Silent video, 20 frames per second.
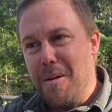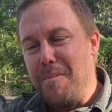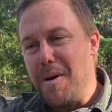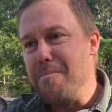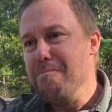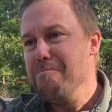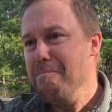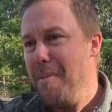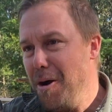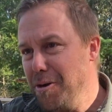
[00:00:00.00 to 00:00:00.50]

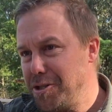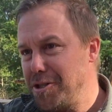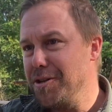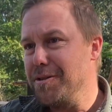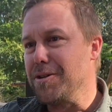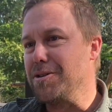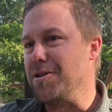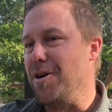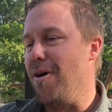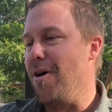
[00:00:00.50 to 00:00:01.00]
But most of
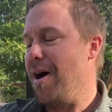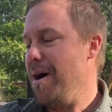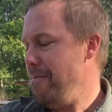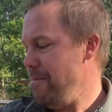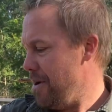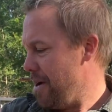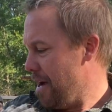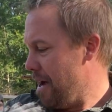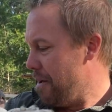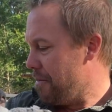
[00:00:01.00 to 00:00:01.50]
the
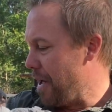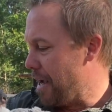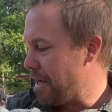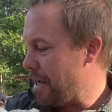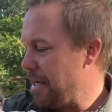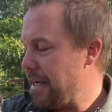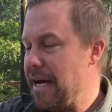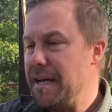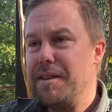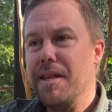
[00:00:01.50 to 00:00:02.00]
time, they
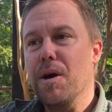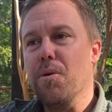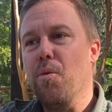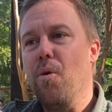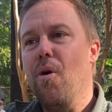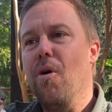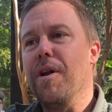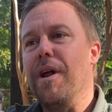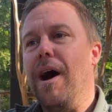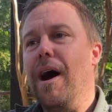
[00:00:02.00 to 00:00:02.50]
can get their
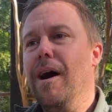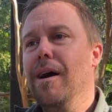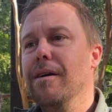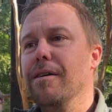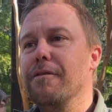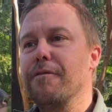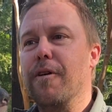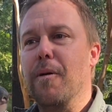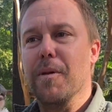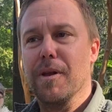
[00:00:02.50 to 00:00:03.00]
water
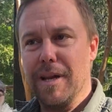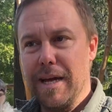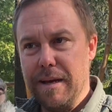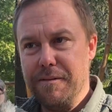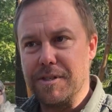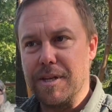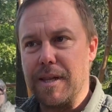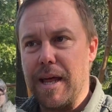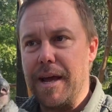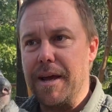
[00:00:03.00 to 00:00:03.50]
from the
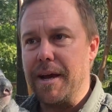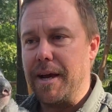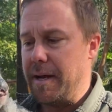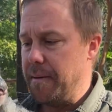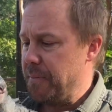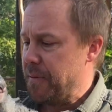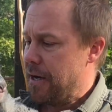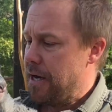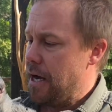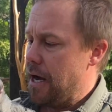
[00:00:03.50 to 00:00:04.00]
leaves that they
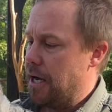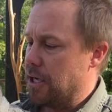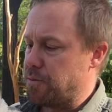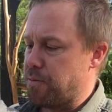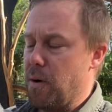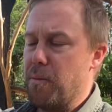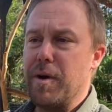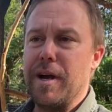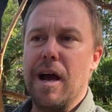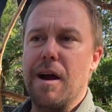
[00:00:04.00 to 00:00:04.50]
eat. It's
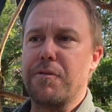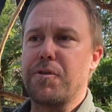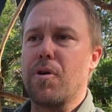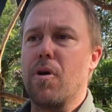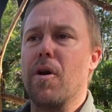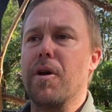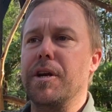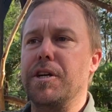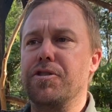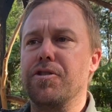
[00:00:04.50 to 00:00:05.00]
when we have
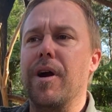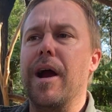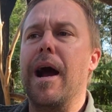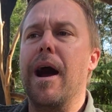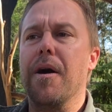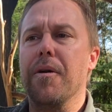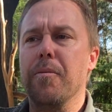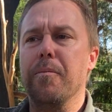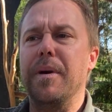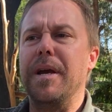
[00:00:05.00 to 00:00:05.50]
chronic
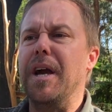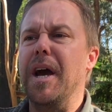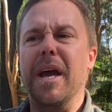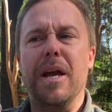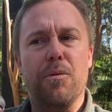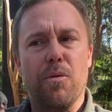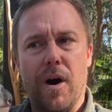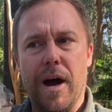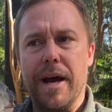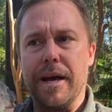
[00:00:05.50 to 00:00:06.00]
drought or big
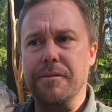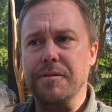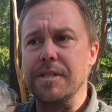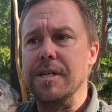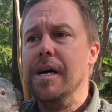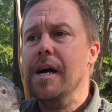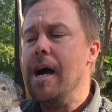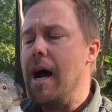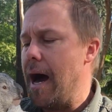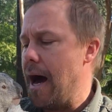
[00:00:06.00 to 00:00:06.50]
heat waves
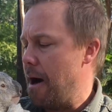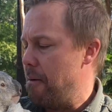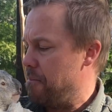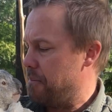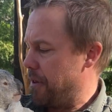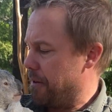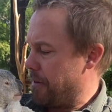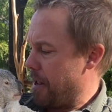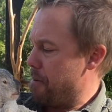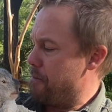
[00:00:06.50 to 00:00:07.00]

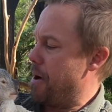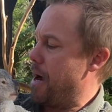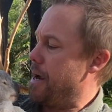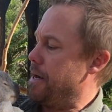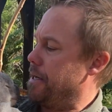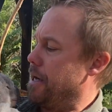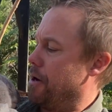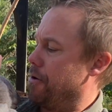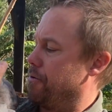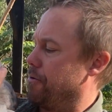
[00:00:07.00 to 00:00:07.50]
that they
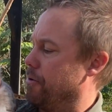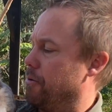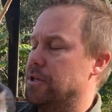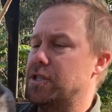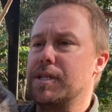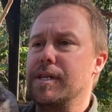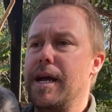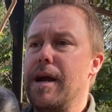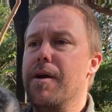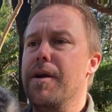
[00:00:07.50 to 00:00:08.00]
may go through a
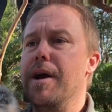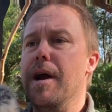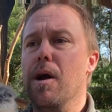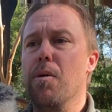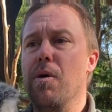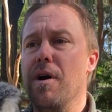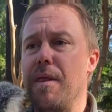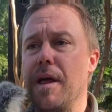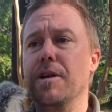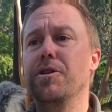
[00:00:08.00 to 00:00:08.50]
scenario
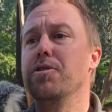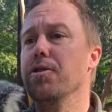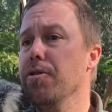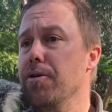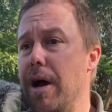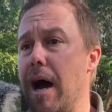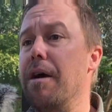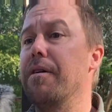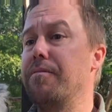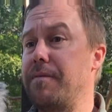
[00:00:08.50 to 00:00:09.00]
where
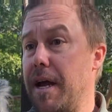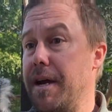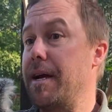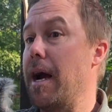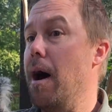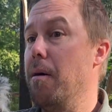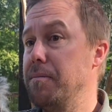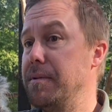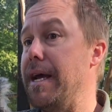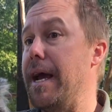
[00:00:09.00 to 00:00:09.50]
they
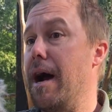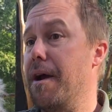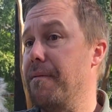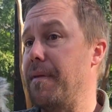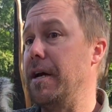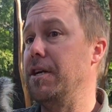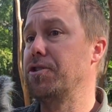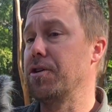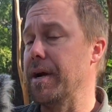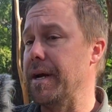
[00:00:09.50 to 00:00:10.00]
come down
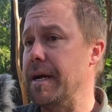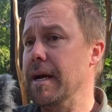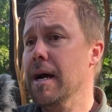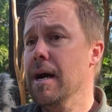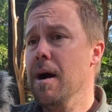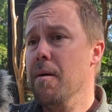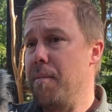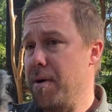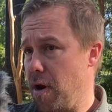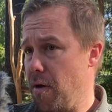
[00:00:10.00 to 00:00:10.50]
and they drink.
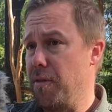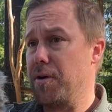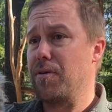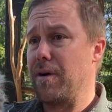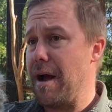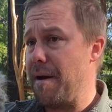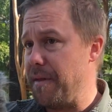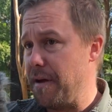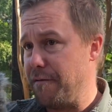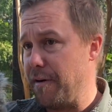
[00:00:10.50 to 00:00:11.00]
But on the
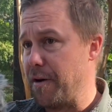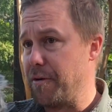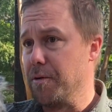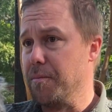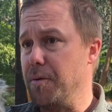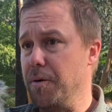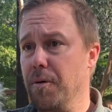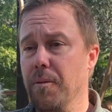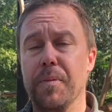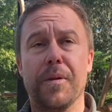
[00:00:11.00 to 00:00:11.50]
ground, they're
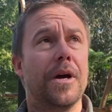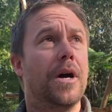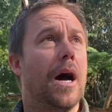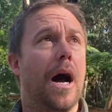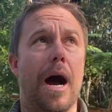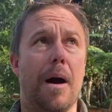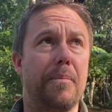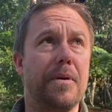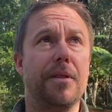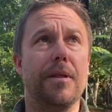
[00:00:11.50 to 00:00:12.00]
vulnerable.
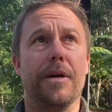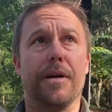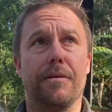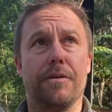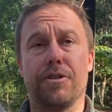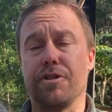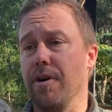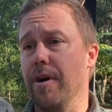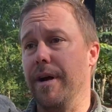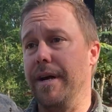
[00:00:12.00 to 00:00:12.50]
Up in the
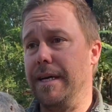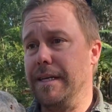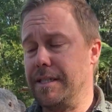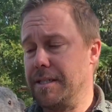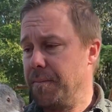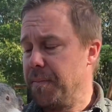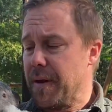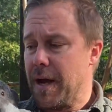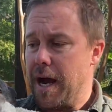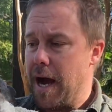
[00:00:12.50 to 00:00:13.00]

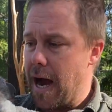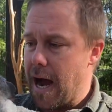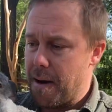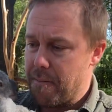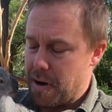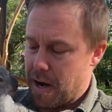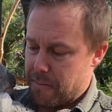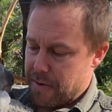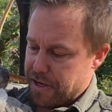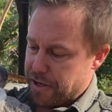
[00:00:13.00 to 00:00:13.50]
trees,
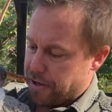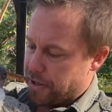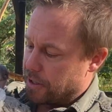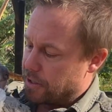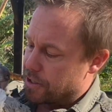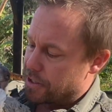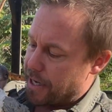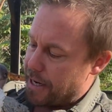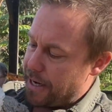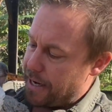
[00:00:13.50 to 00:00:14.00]
I mean, you
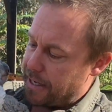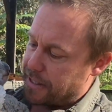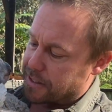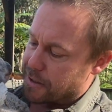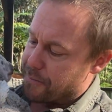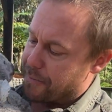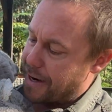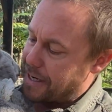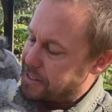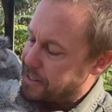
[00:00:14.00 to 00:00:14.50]
can see here
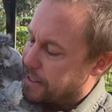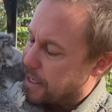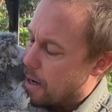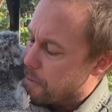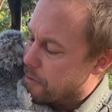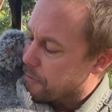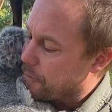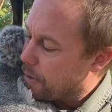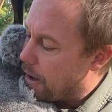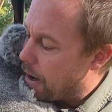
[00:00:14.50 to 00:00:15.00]
some basic
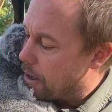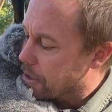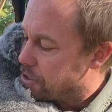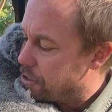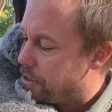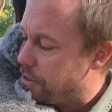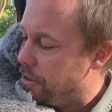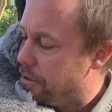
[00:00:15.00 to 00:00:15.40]
camouflage.